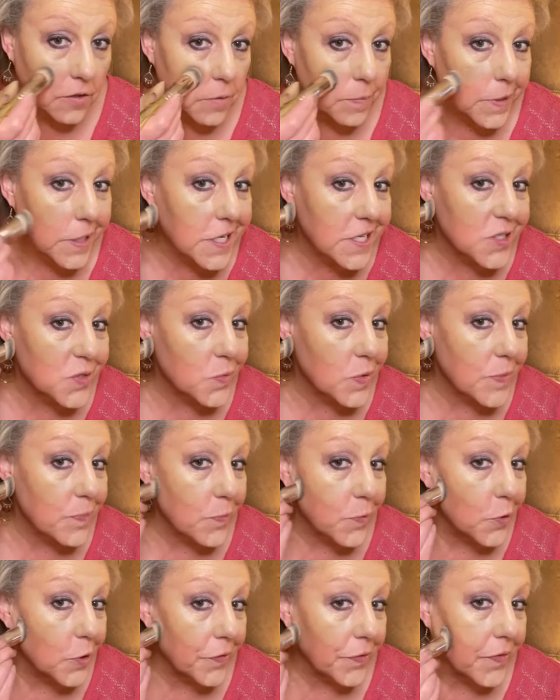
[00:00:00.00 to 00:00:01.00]
because we
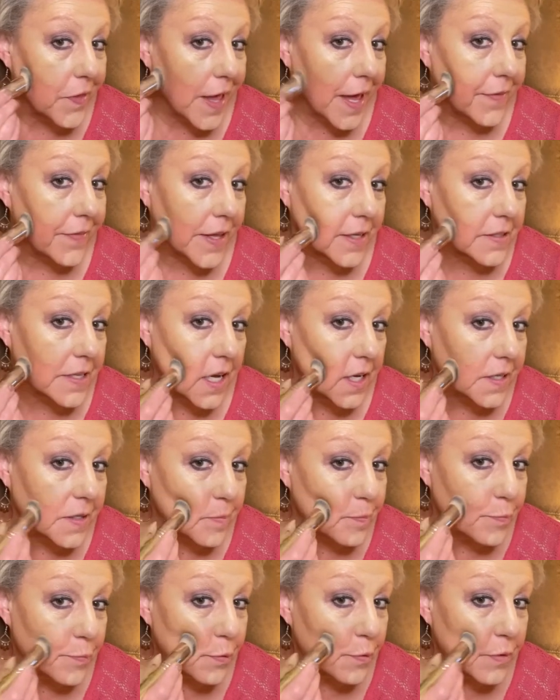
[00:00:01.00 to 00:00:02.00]
put that kind
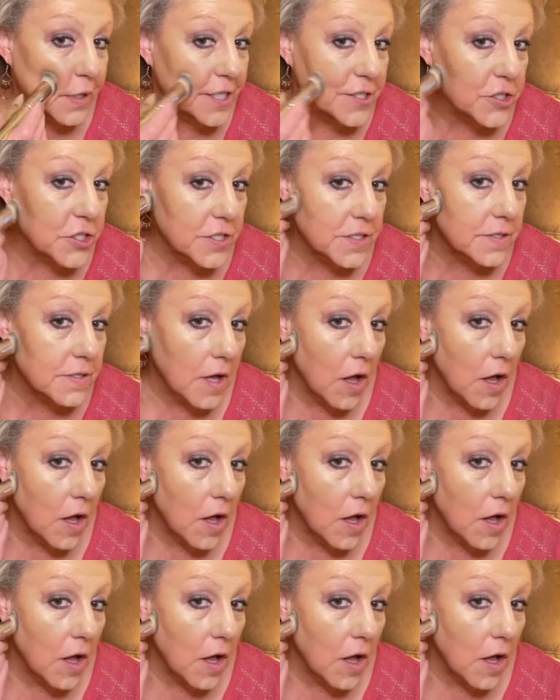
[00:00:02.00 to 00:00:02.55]
of bridges